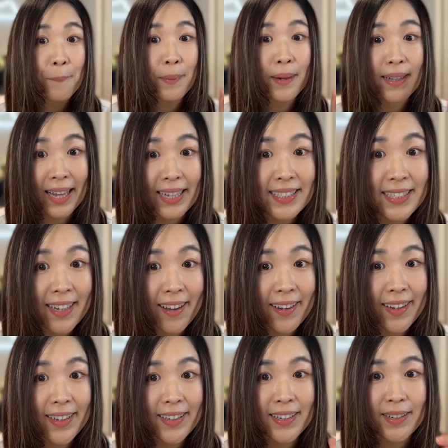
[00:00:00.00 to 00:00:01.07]
But that's
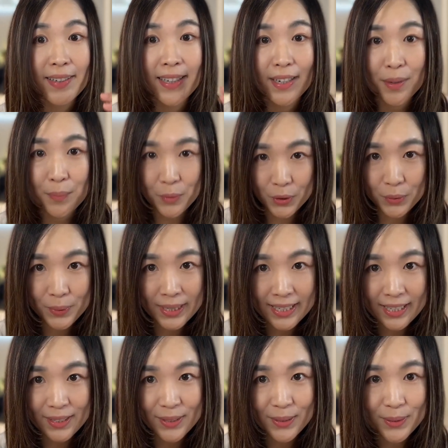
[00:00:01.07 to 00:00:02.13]
not it. There are more we
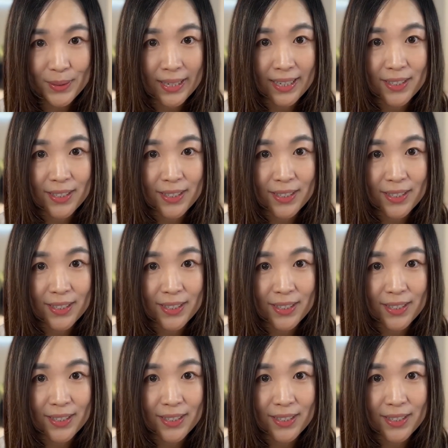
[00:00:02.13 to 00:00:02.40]
can do